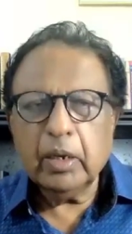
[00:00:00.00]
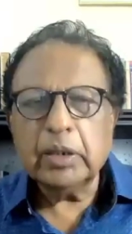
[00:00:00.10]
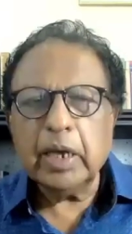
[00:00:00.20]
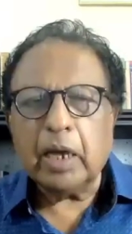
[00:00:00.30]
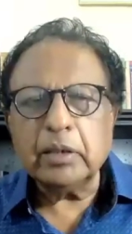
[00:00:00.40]

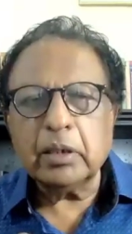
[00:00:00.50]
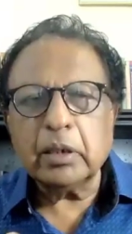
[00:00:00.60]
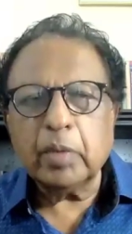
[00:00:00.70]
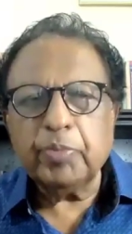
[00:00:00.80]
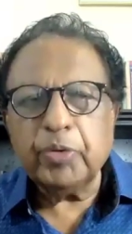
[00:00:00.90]
The other
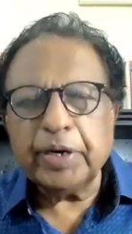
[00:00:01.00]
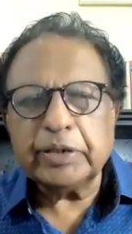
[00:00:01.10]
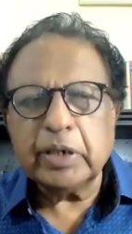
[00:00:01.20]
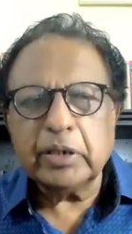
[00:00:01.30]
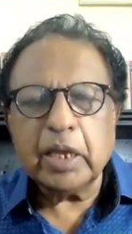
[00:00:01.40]

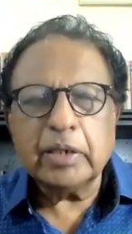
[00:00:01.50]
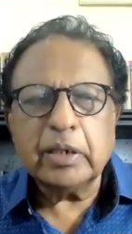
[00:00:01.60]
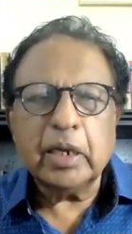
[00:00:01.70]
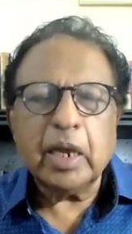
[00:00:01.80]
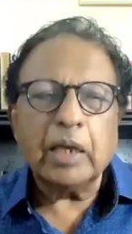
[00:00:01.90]
reputation that
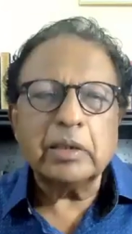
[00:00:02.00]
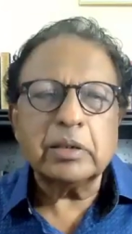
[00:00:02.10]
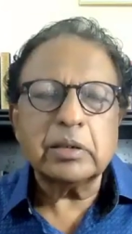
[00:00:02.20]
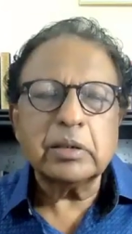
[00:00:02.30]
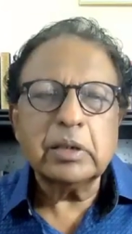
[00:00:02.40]
he
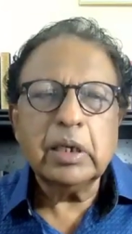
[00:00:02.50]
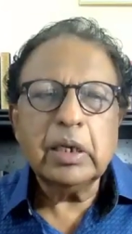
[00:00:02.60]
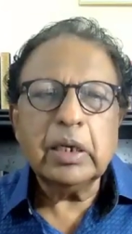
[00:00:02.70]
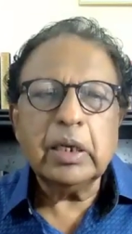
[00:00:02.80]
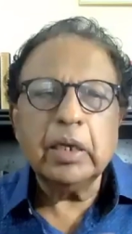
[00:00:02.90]
has
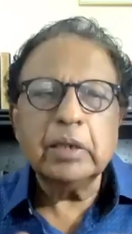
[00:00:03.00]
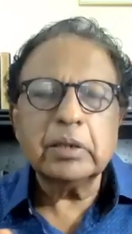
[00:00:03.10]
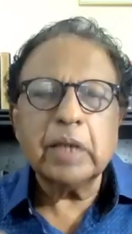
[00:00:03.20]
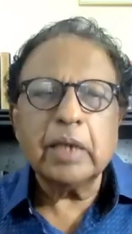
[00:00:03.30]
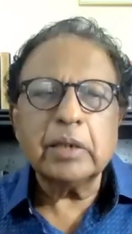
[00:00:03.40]

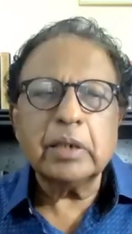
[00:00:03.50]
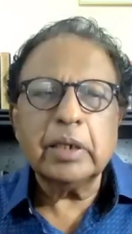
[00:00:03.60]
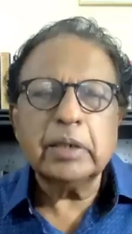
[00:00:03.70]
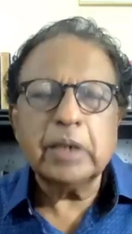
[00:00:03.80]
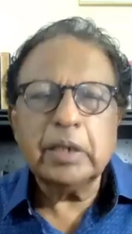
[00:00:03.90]
is that
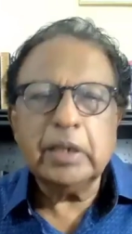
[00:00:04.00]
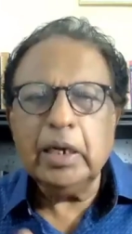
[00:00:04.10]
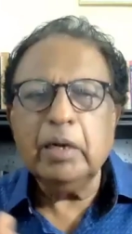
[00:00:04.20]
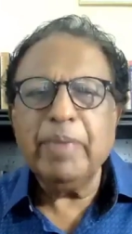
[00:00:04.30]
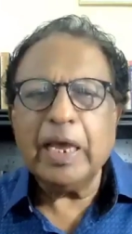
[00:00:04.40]
he is a
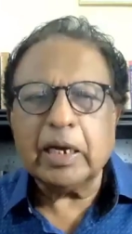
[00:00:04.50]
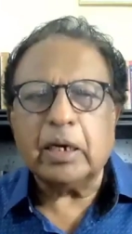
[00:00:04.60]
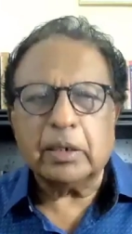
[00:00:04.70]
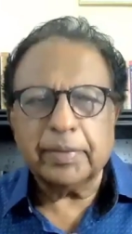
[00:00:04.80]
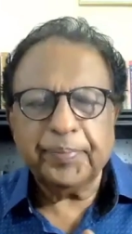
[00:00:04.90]
deal maker,